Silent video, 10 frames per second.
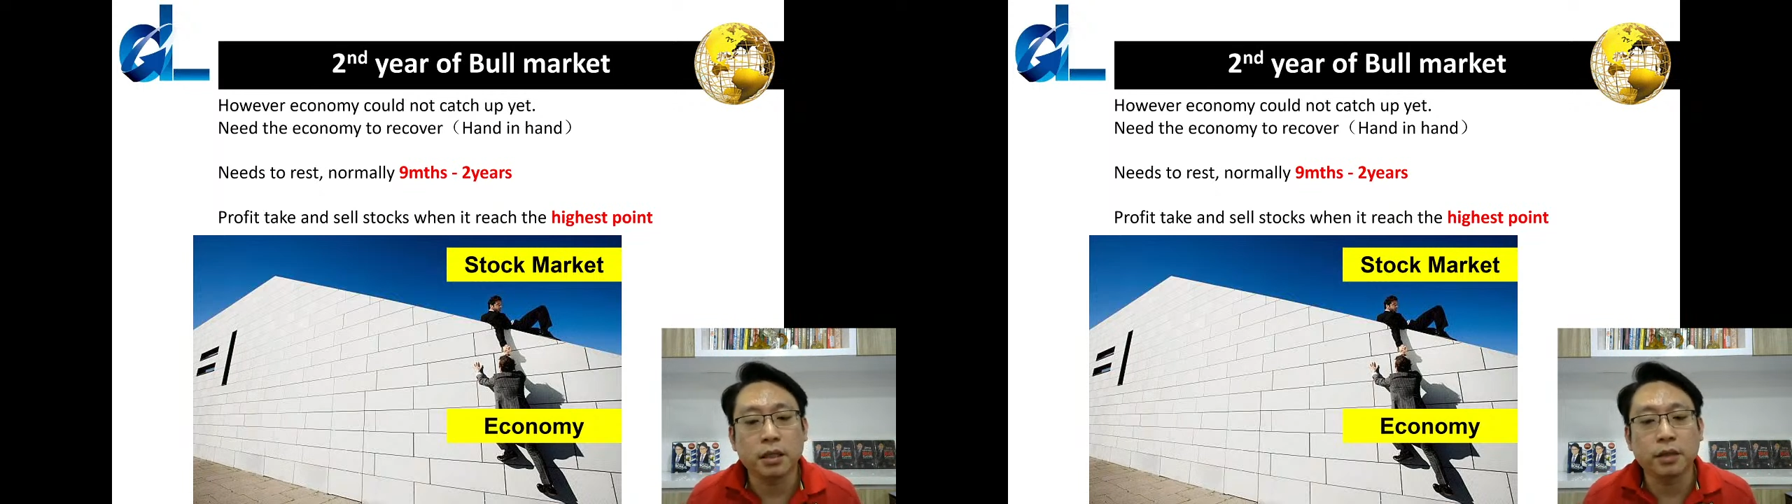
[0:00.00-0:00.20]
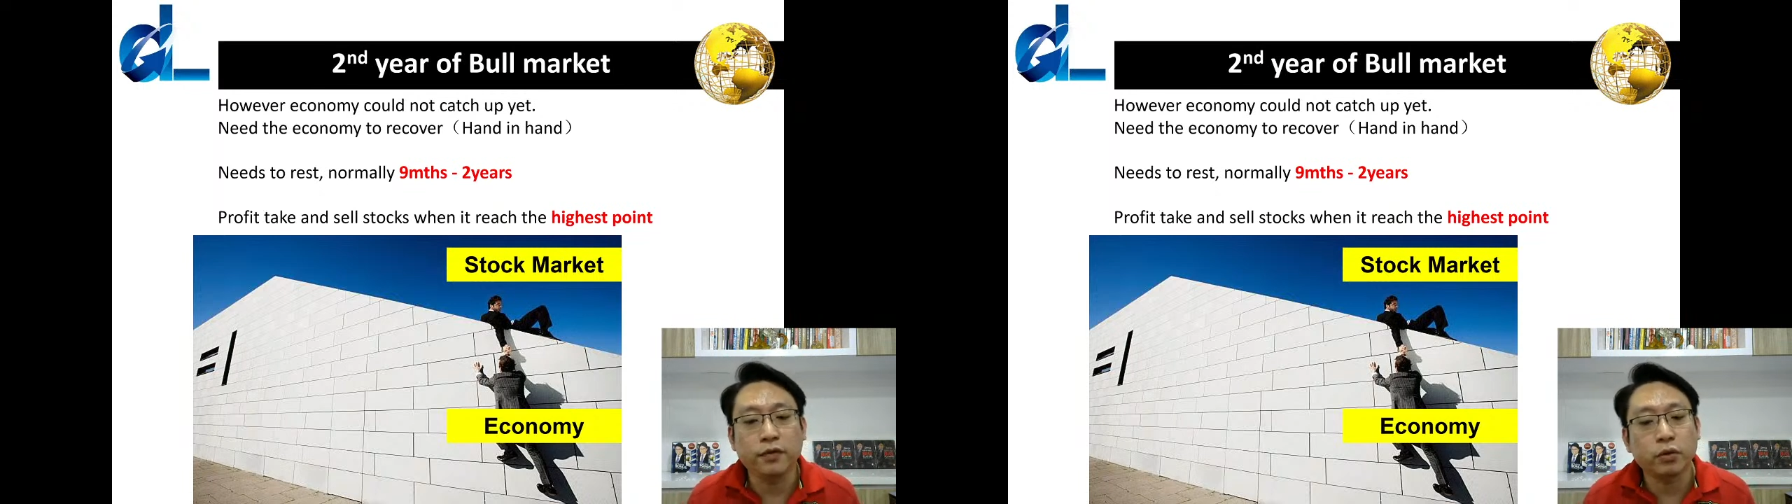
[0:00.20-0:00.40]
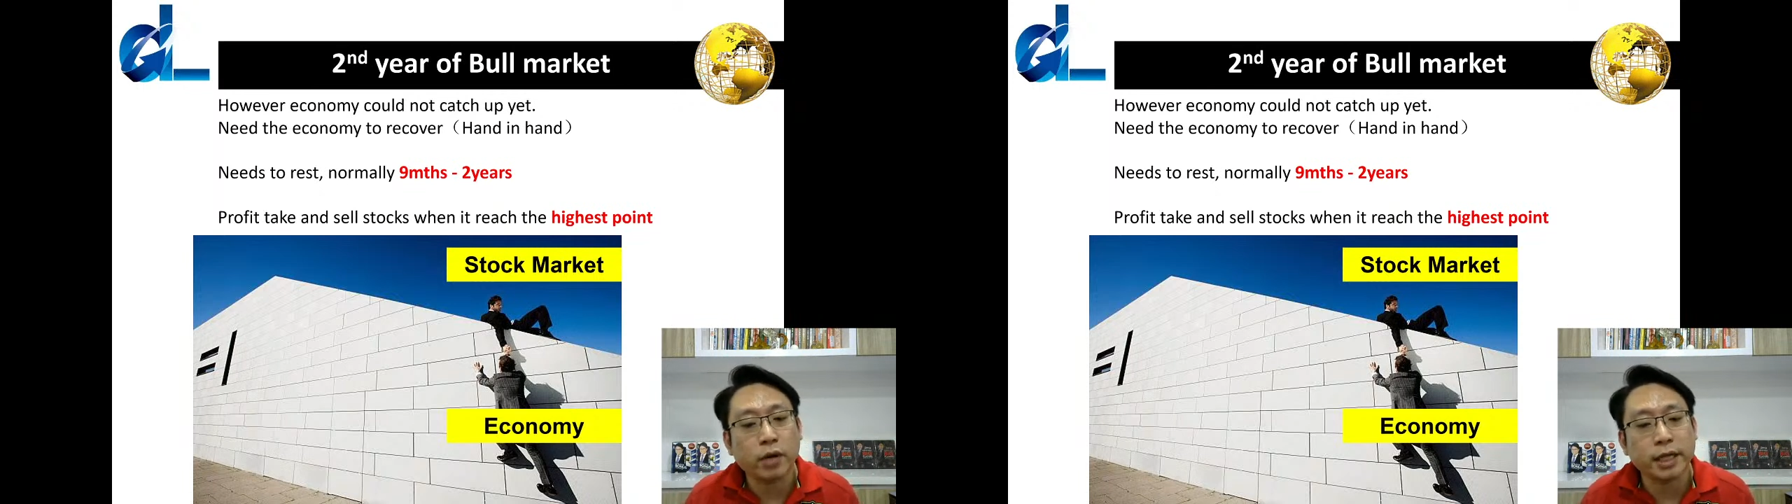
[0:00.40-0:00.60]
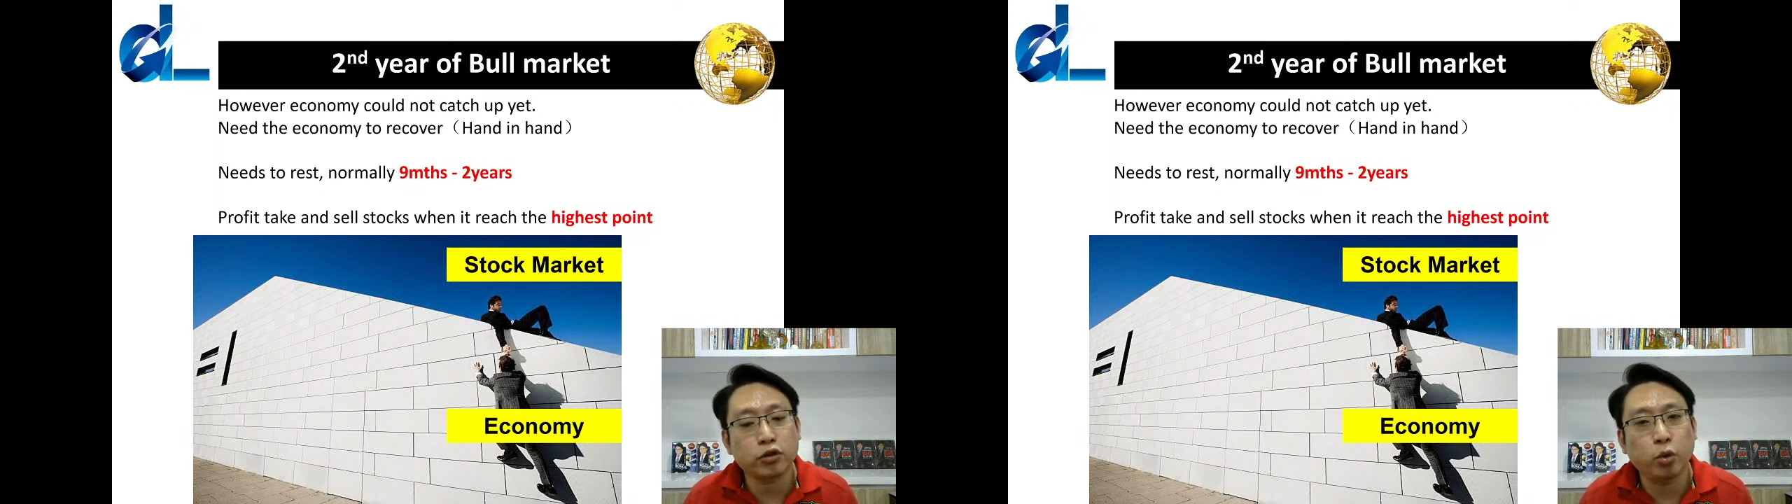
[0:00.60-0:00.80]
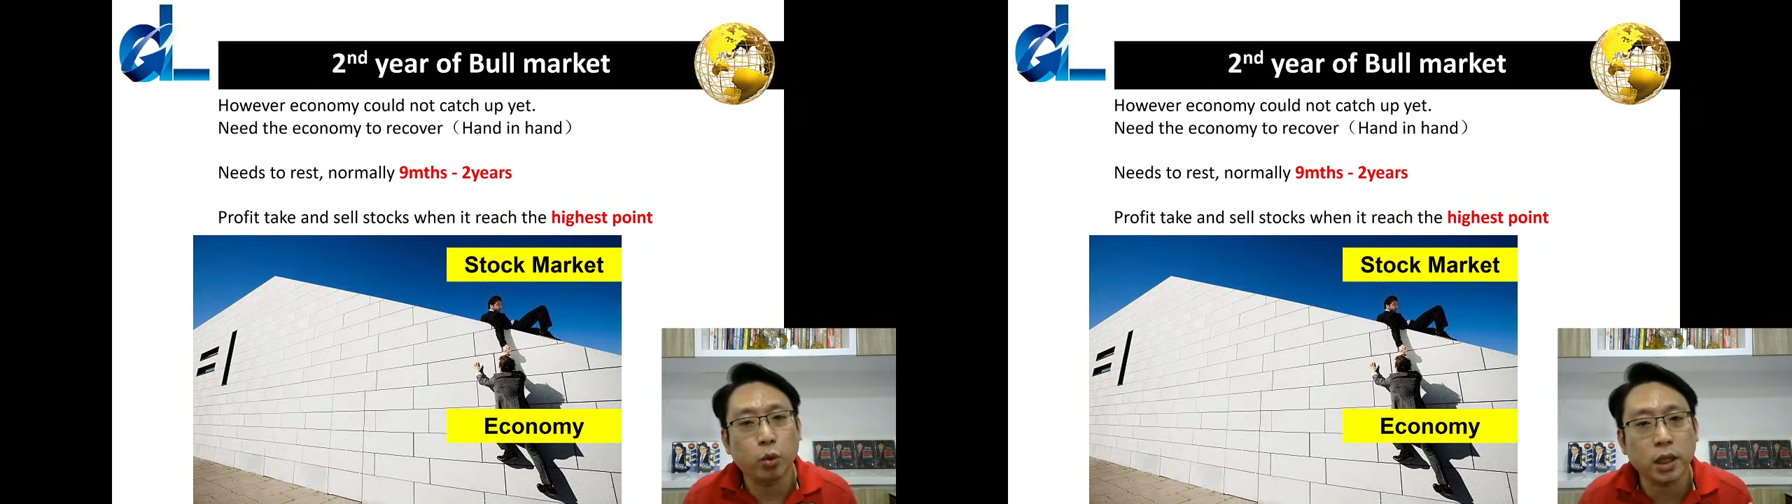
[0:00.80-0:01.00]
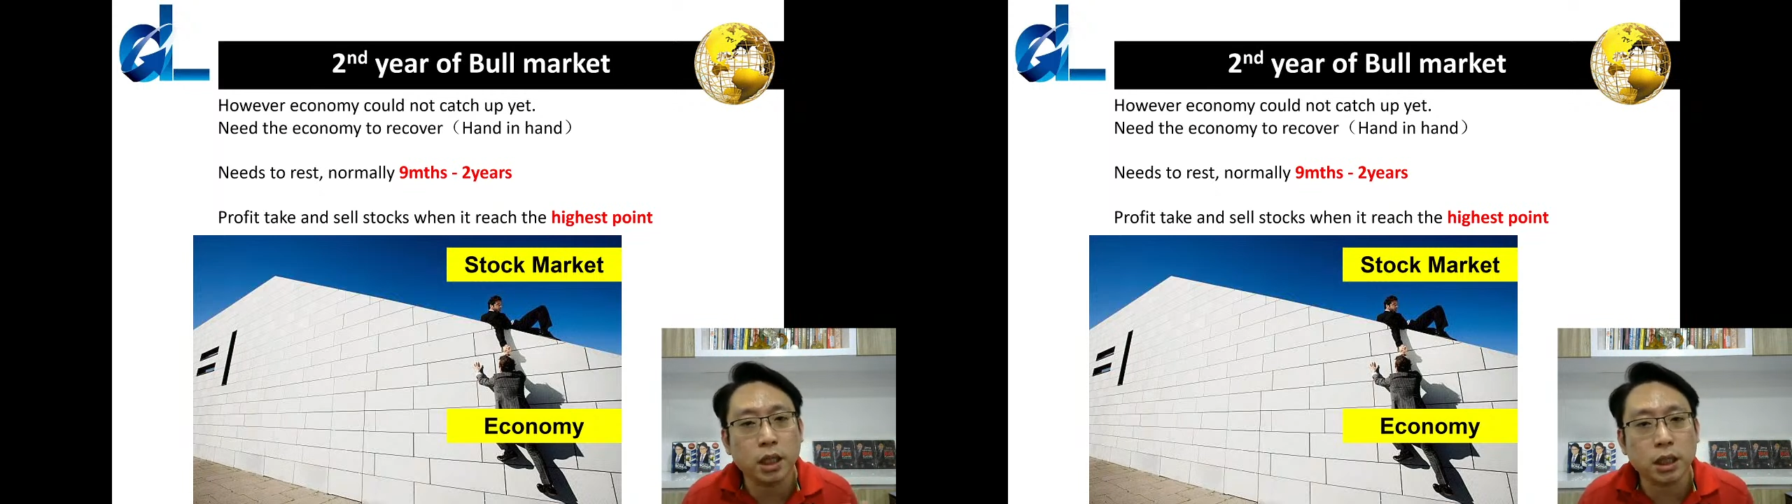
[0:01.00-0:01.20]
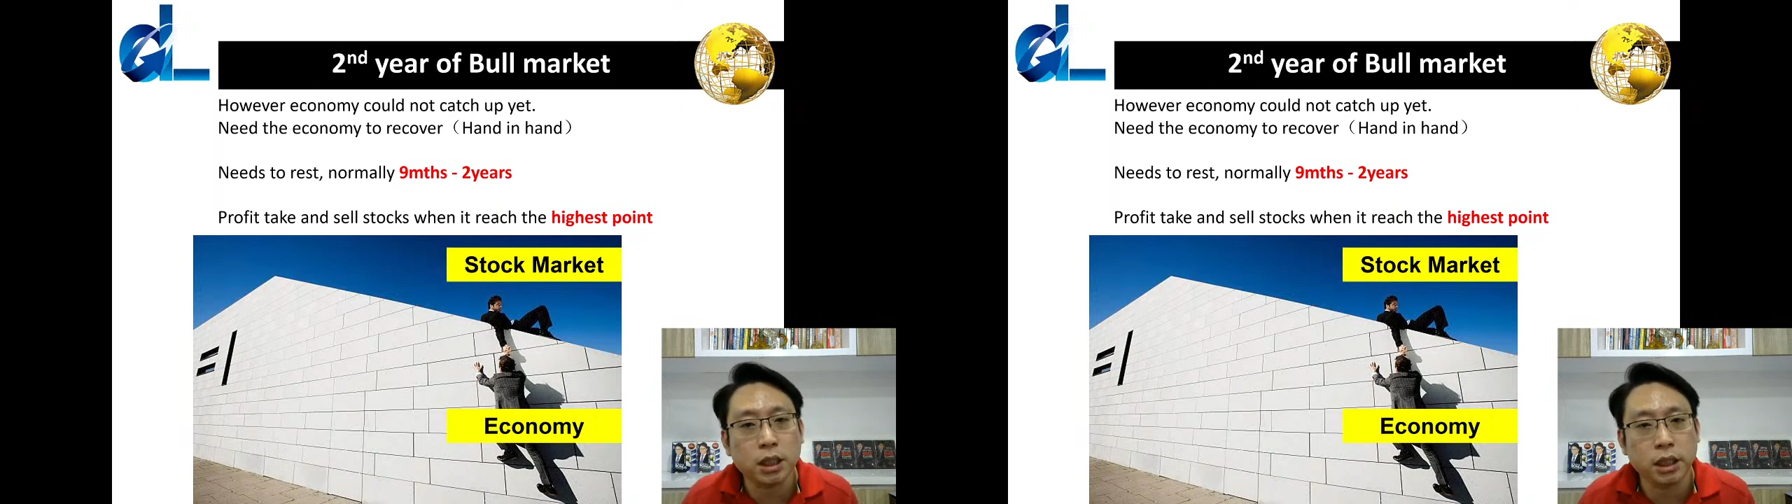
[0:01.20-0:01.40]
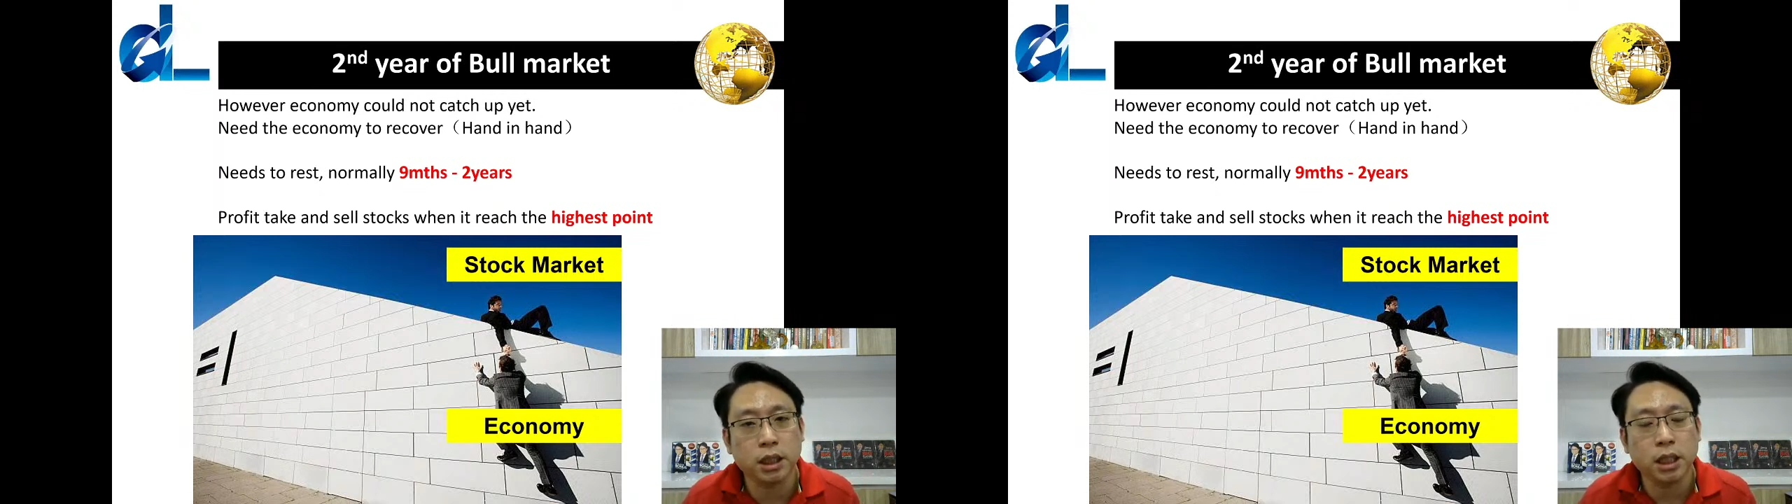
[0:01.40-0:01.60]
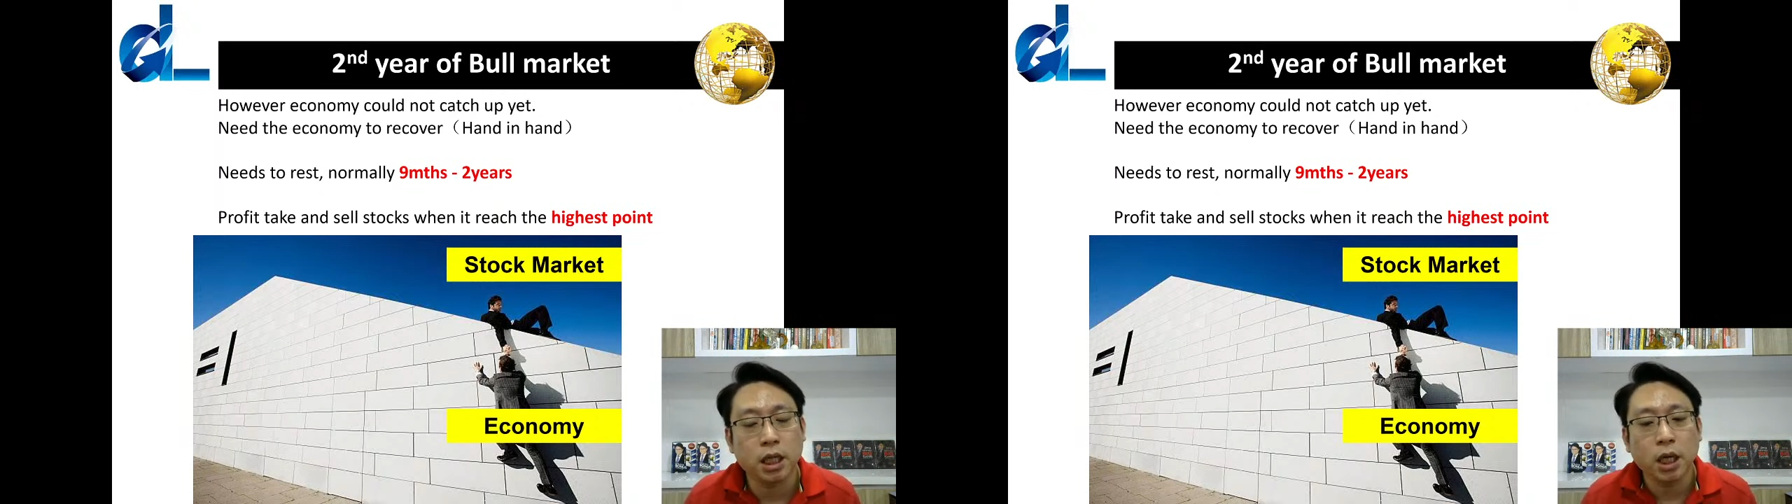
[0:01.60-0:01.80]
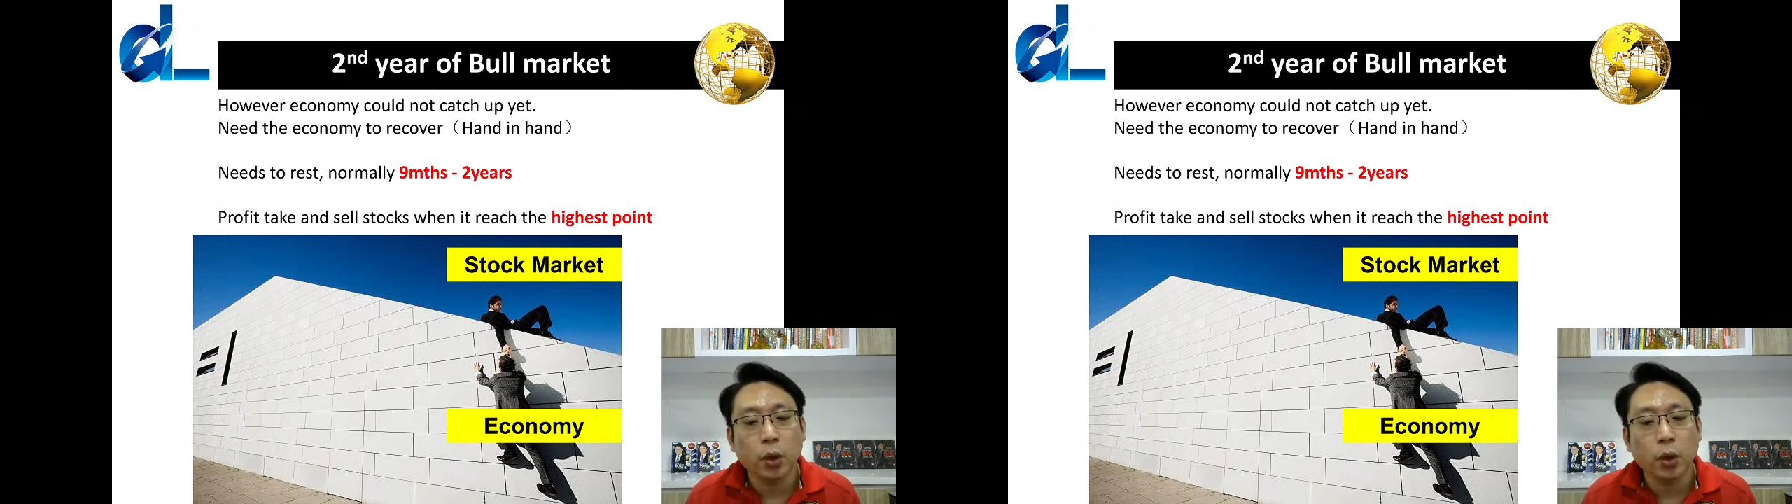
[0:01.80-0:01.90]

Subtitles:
If you rise too early,